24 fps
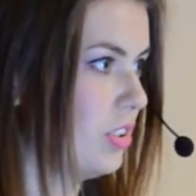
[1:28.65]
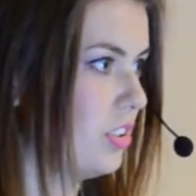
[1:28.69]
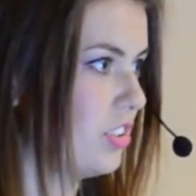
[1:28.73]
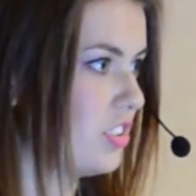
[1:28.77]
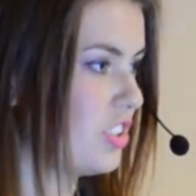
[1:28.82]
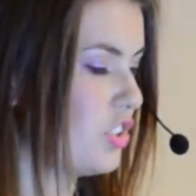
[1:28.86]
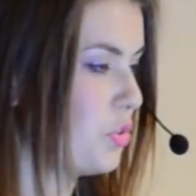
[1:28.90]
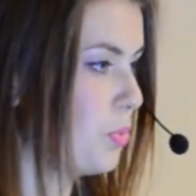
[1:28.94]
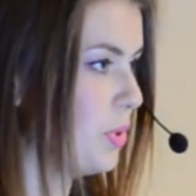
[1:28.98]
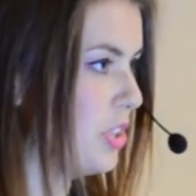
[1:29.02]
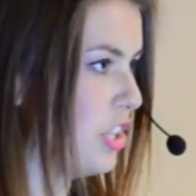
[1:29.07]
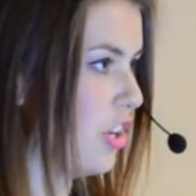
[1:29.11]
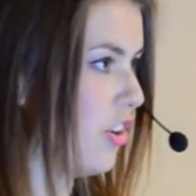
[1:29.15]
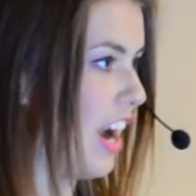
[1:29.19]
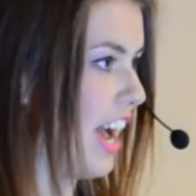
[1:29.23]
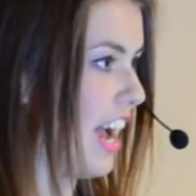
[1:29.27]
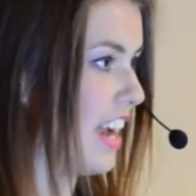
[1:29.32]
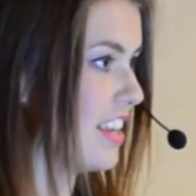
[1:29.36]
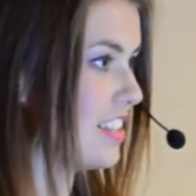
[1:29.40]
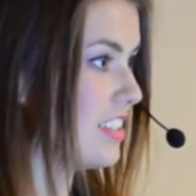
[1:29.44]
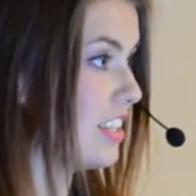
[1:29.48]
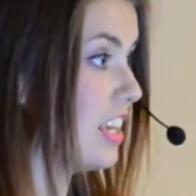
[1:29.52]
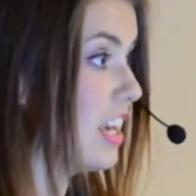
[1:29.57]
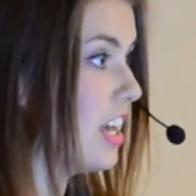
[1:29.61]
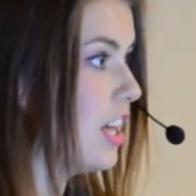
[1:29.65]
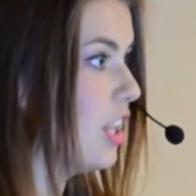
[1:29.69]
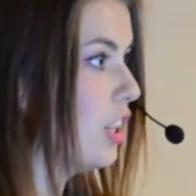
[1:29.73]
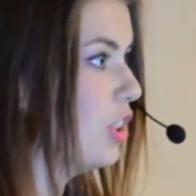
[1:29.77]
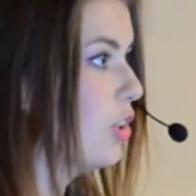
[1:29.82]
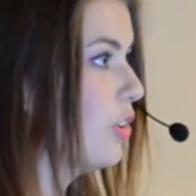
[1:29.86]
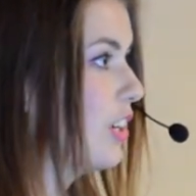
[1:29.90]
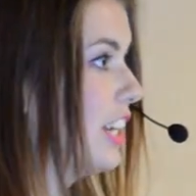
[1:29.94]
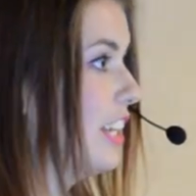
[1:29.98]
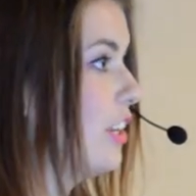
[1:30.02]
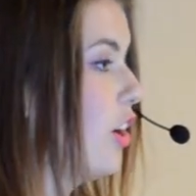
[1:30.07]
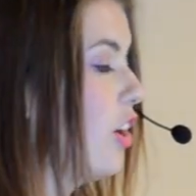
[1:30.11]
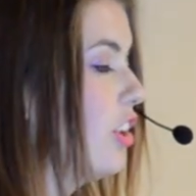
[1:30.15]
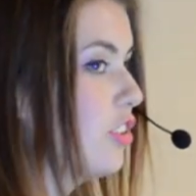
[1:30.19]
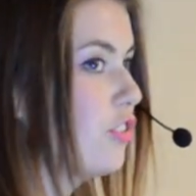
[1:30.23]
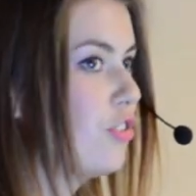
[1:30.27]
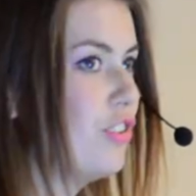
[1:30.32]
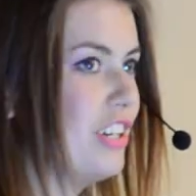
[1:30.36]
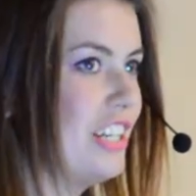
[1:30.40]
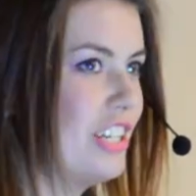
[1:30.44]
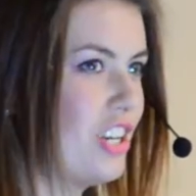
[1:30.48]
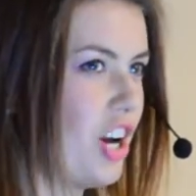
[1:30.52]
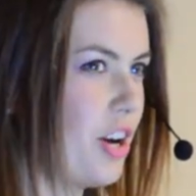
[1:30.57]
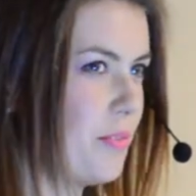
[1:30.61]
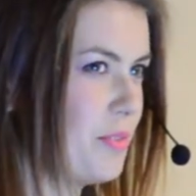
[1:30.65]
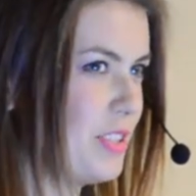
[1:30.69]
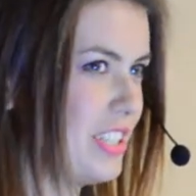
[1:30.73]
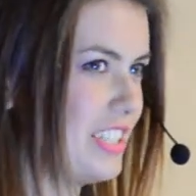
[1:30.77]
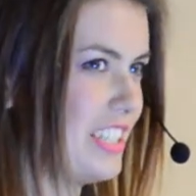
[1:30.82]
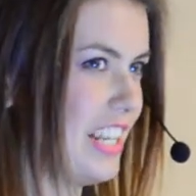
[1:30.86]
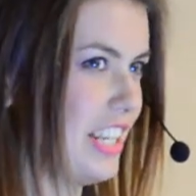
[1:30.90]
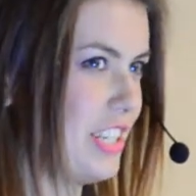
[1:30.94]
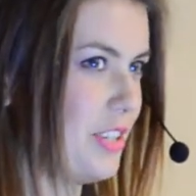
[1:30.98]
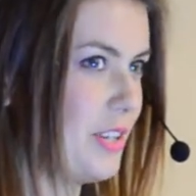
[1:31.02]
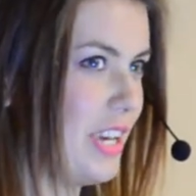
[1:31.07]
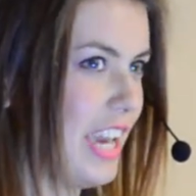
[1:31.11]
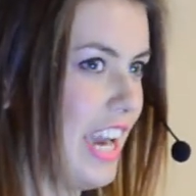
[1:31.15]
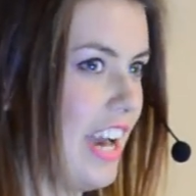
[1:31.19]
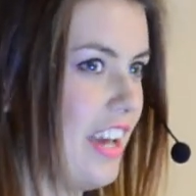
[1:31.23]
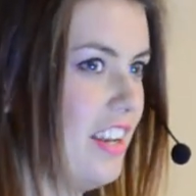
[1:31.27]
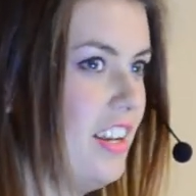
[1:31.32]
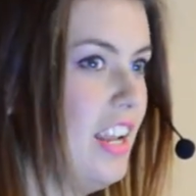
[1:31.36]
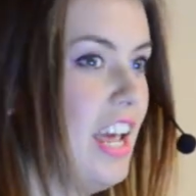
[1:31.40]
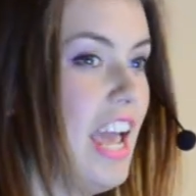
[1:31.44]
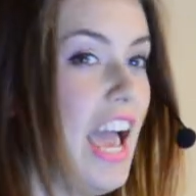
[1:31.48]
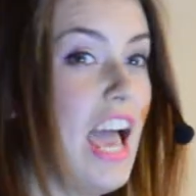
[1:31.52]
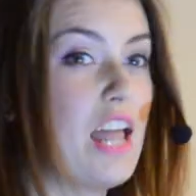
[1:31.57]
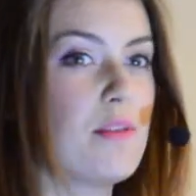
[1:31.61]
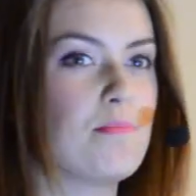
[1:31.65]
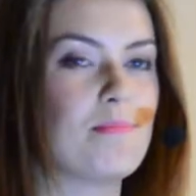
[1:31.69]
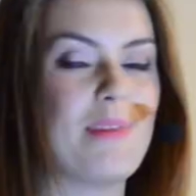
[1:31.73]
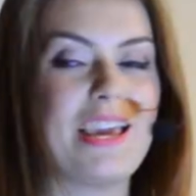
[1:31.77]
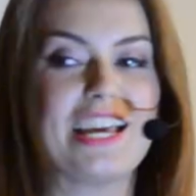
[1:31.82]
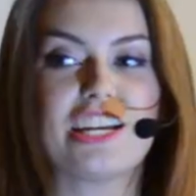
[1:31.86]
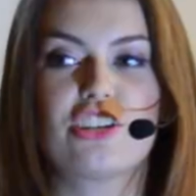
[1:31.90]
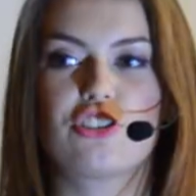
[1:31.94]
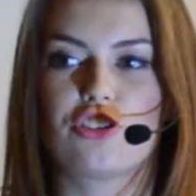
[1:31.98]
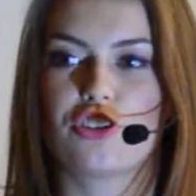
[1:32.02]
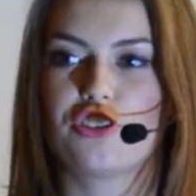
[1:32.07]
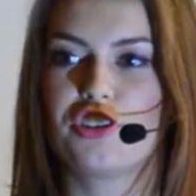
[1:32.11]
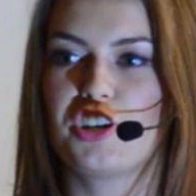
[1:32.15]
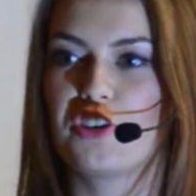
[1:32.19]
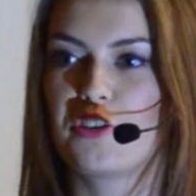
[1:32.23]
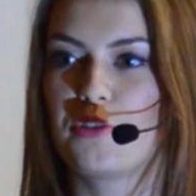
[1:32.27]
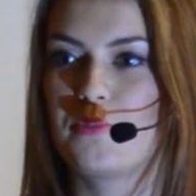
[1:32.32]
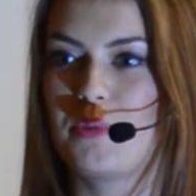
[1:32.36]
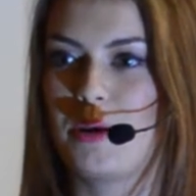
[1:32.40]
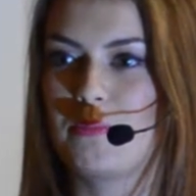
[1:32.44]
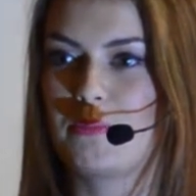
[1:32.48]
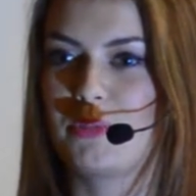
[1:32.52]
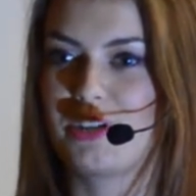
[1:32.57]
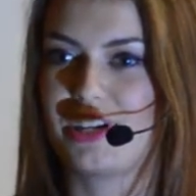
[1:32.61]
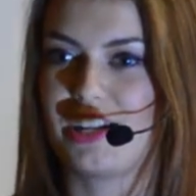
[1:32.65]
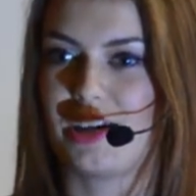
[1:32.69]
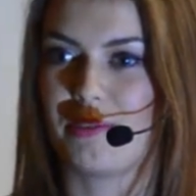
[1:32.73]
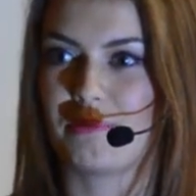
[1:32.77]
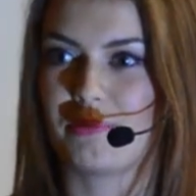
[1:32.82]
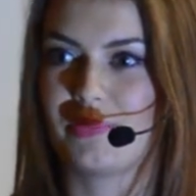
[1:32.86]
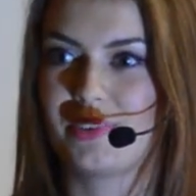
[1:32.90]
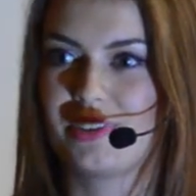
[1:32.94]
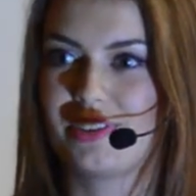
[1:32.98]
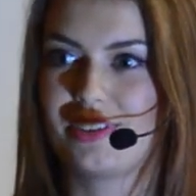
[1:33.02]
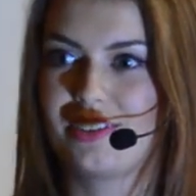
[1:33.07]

Just with your eyes. Look at all the green objects that you can and make sure you remember them.